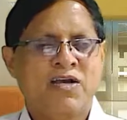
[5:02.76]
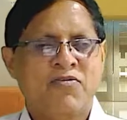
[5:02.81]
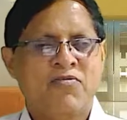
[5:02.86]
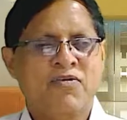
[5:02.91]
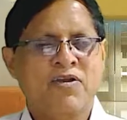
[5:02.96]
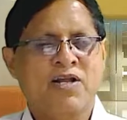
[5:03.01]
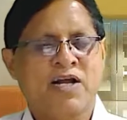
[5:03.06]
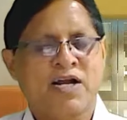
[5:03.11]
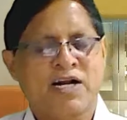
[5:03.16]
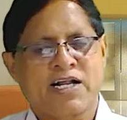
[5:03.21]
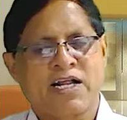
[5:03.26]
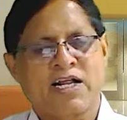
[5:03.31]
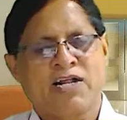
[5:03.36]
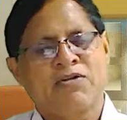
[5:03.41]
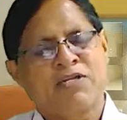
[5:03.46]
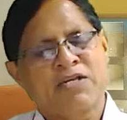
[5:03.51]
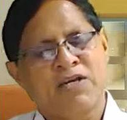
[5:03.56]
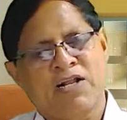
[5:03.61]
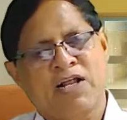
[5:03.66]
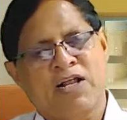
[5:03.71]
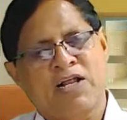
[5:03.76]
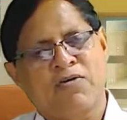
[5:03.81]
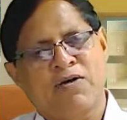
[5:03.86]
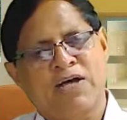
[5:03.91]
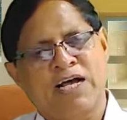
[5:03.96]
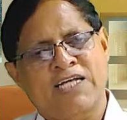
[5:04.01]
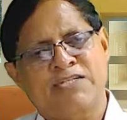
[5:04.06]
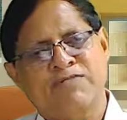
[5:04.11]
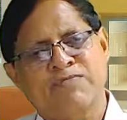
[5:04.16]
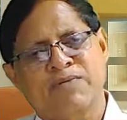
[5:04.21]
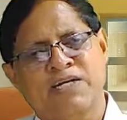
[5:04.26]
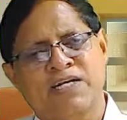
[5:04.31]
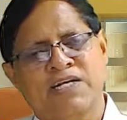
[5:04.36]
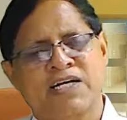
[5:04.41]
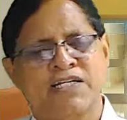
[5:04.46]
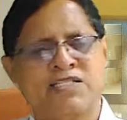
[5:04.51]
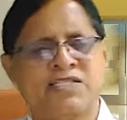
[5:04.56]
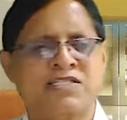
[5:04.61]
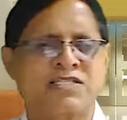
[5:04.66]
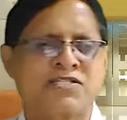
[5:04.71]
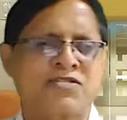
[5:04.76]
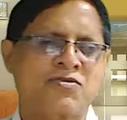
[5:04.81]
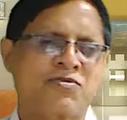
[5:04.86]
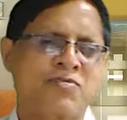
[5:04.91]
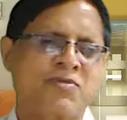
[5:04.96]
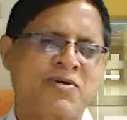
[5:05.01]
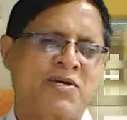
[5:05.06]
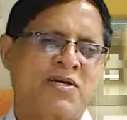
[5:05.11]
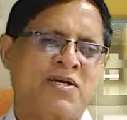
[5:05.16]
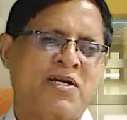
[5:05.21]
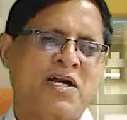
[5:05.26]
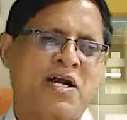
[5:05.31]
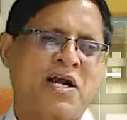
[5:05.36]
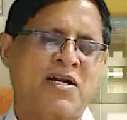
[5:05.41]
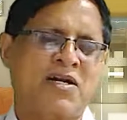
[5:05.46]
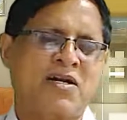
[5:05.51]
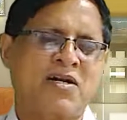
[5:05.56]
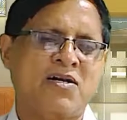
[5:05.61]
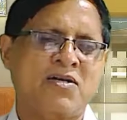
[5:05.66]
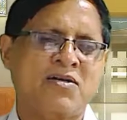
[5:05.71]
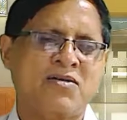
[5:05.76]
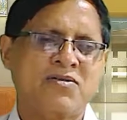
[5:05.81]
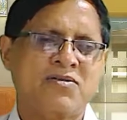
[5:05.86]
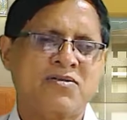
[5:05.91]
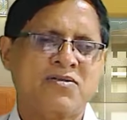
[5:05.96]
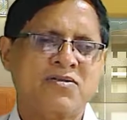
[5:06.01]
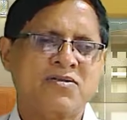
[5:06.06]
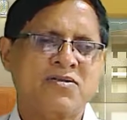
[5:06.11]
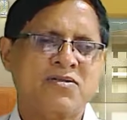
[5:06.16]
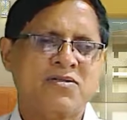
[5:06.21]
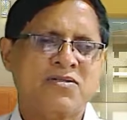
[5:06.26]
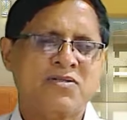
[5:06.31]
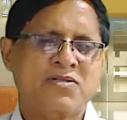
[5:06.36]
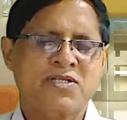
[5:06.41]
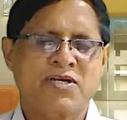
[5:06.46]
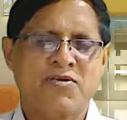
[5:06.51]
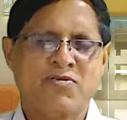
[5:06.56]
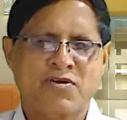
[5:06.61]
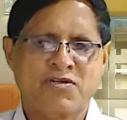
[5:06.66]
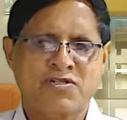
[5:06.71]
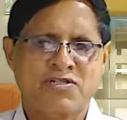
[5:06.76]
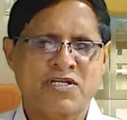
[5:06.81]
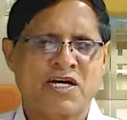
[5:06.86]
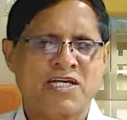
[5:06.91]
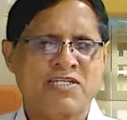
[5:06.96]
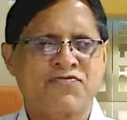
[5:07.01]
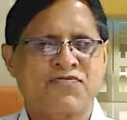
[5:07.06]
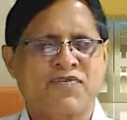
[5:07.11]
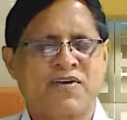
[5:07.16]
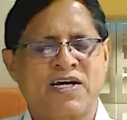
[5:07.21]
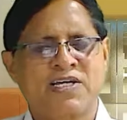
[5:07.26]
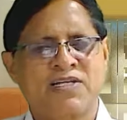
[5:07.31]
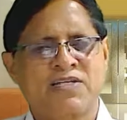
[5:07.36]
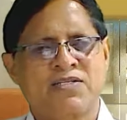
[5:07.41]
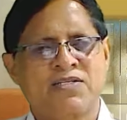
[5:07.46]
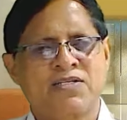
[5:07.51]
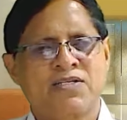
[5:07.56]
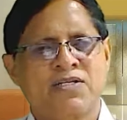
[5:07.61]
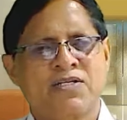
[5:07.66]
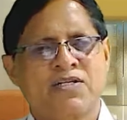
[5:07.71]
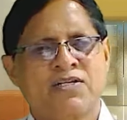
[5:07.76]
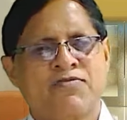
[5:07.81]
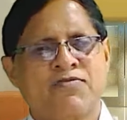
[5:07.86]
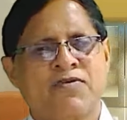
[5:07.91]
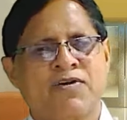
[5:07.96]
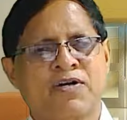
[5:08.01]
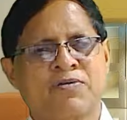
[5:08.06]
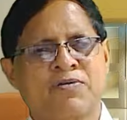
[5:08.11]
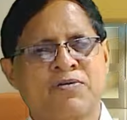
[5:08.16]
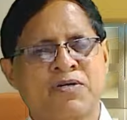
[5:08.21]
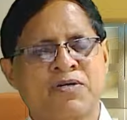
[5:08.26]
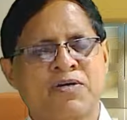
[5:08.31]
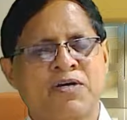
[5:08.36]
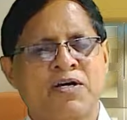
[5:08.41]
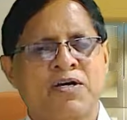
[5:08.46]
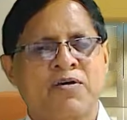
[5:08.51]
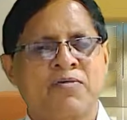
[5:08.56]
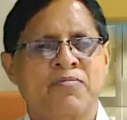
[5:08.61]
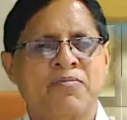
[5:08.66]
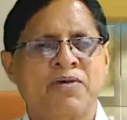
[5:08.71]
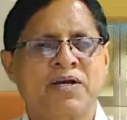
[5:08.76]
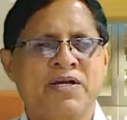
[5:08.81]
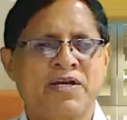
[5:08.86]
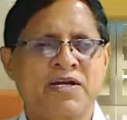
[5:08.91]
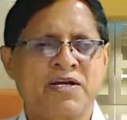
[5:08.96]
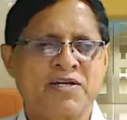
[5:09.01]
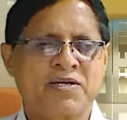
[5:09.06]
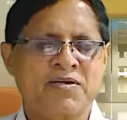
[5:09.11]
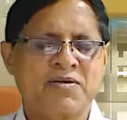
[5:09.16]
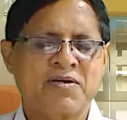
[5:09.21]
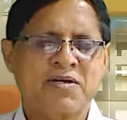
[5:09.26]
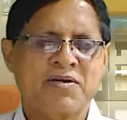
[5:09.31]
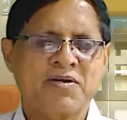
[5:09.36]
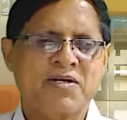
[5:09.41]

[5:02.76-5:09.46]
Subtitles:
will not allow, they will allow as many cases to be handled. They won't charge fine for making.